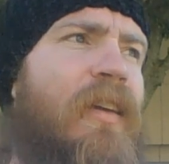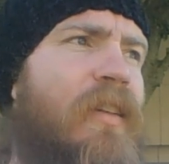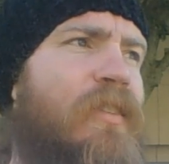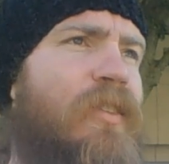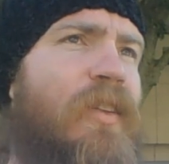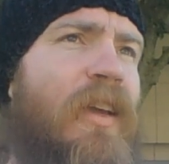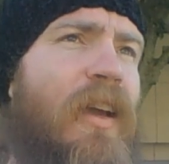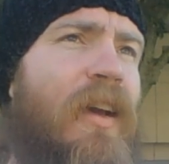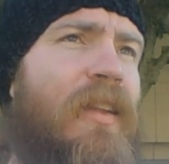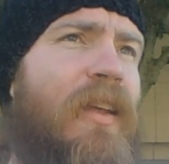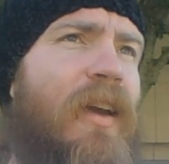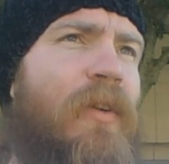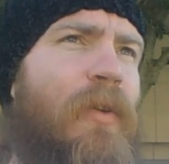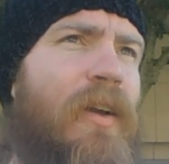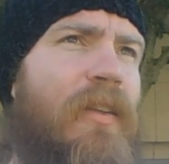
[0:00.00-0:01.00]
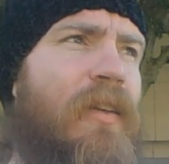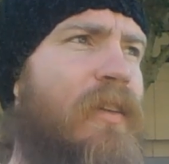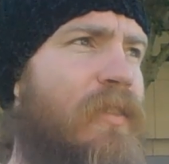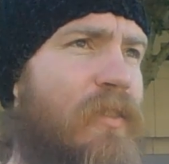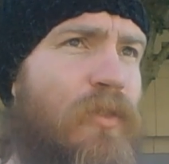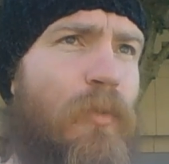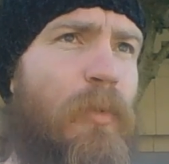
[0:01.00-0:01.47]
And so they got that right there.
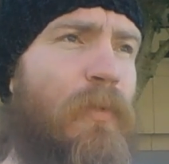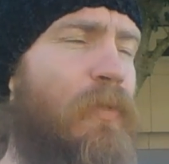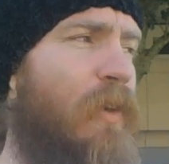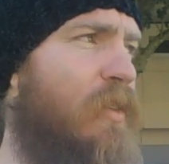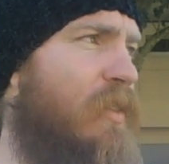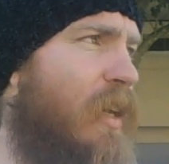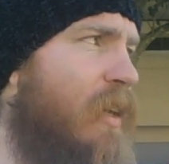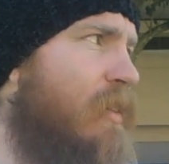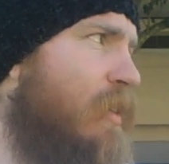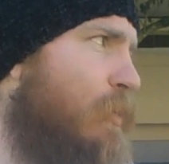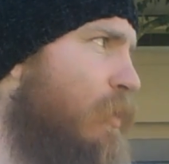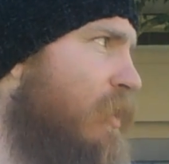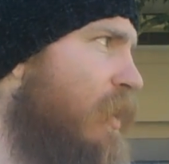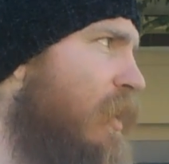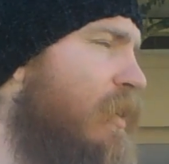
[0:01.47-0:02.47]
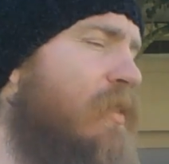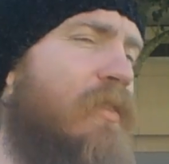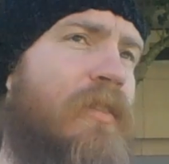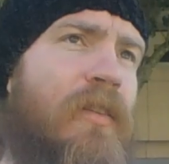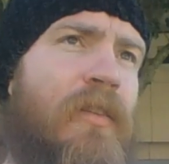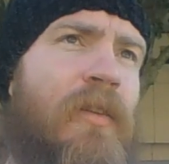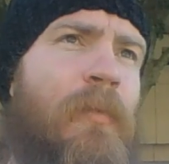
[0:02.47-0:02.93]
That's Super Fear Tactic
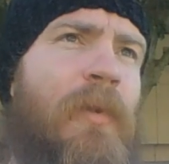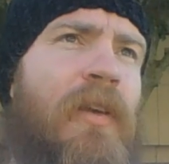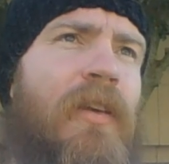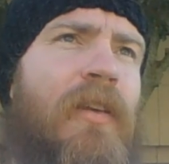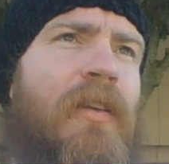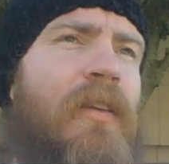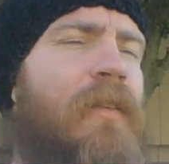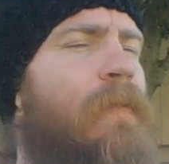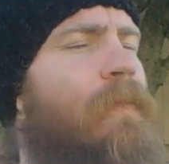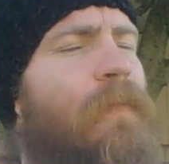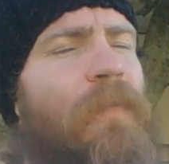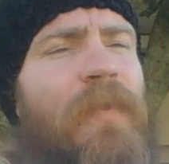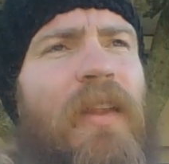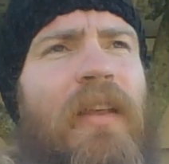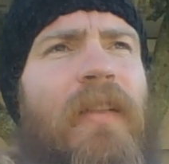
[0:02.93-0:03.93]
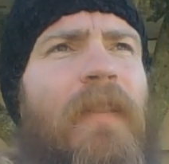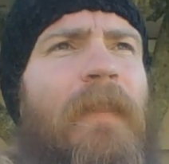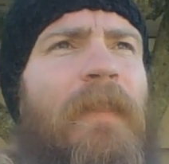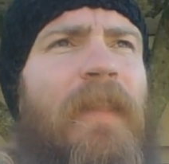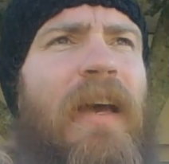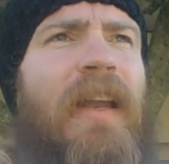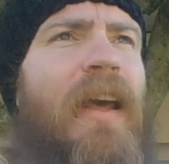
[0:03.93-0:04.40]
3000, you know what I mean? And
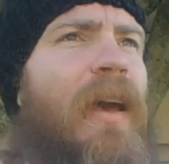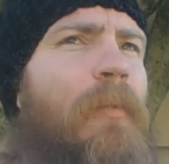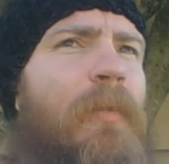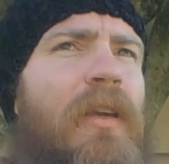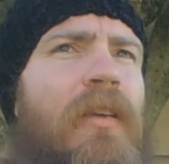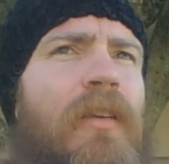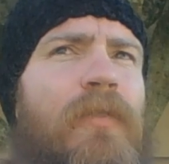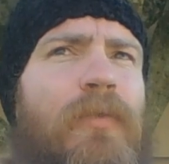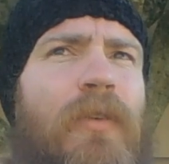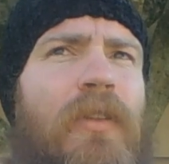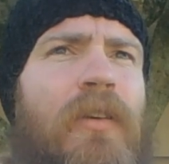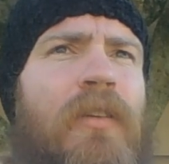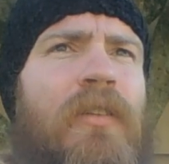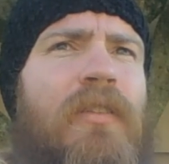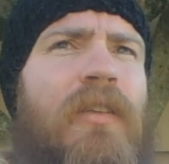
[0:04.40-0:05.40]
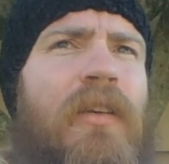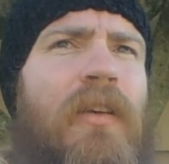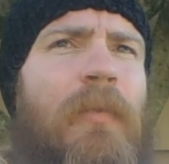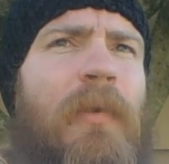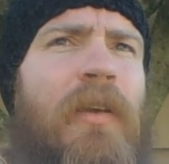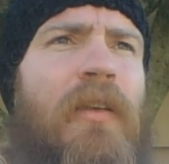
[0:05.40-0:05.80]
that had me for a long time.